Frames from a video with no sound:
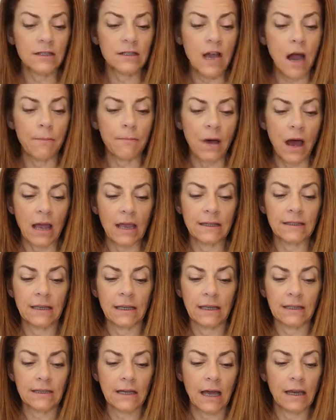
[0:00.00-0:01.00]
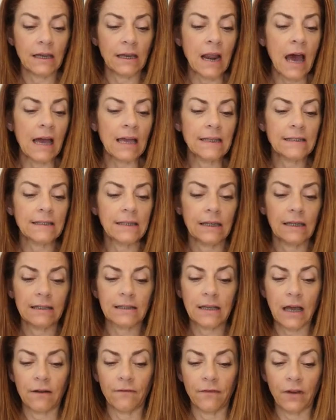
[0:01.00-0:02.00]
It's got biotin, it's got niacin,
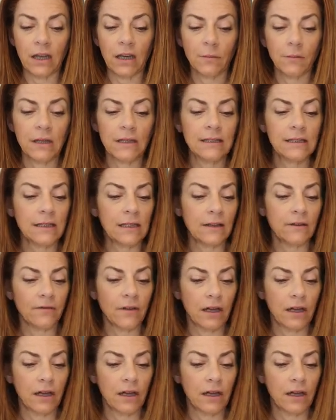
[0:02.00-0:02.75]
it's got vitamin C,